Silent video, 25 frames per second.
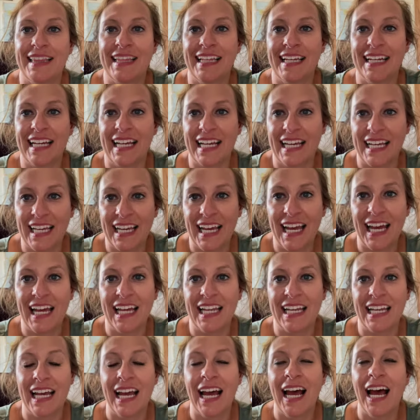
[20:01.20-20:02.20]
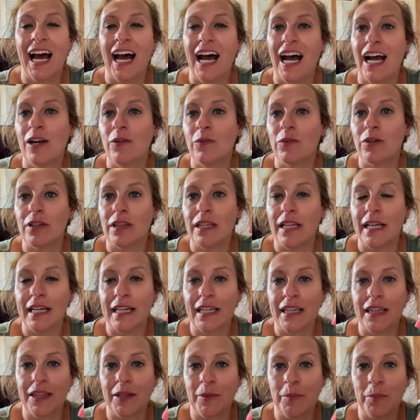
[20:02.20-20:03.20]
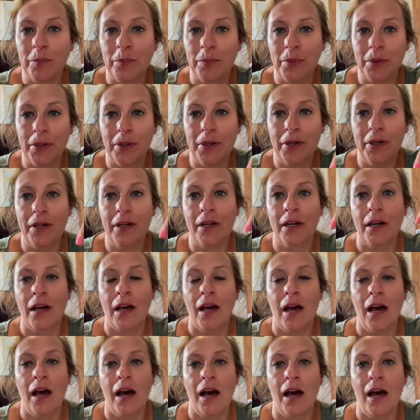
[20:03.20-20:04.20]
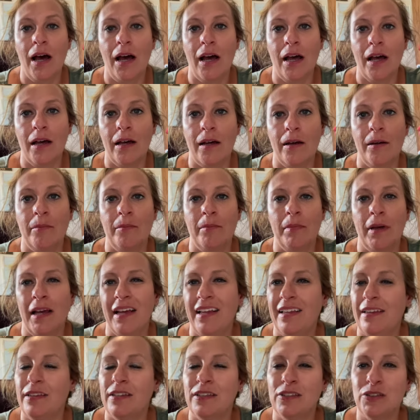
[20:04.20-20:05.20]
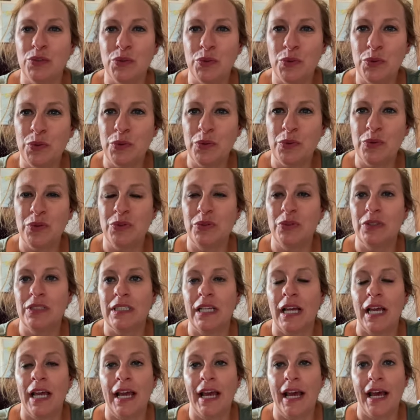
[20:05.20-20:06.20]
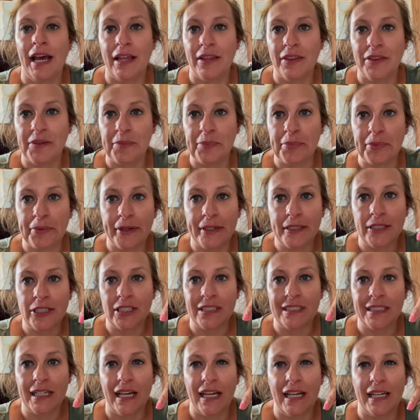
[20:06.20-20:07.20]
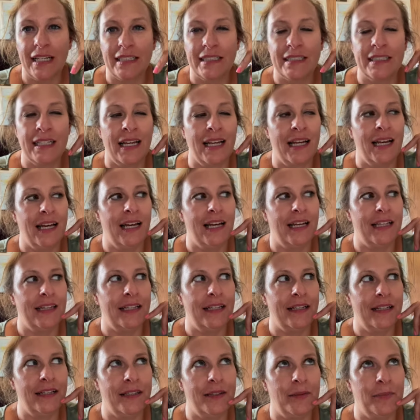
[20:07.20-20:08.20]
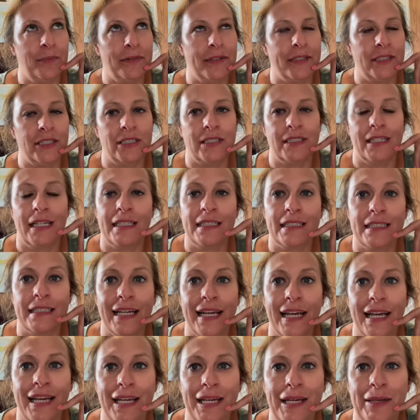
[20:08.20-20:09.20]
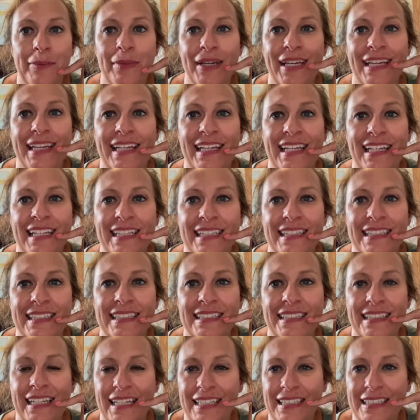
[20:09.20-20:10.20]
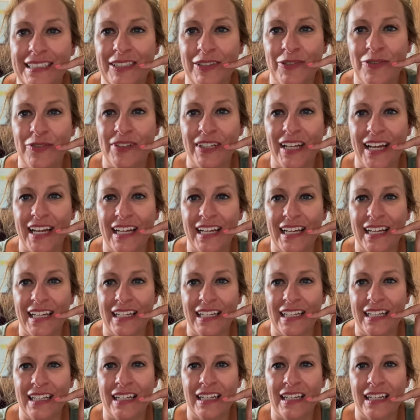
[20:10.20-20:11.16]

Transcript: that I can. I will link the book and the tools and the brush sets. I think the brush sets came in sets of like